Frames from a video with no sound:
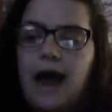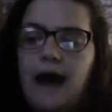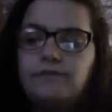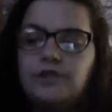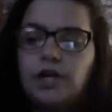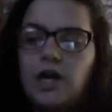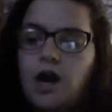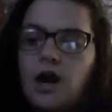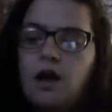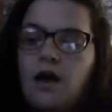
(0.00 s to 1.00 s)

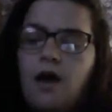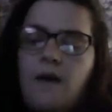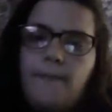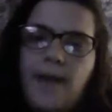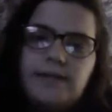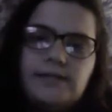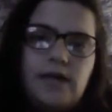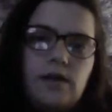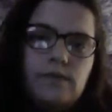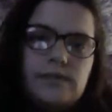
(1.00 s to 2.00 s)
after my
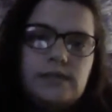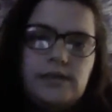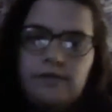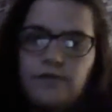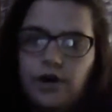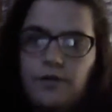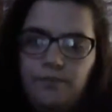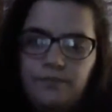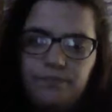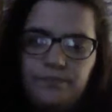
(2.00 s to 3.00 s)
son was delivered,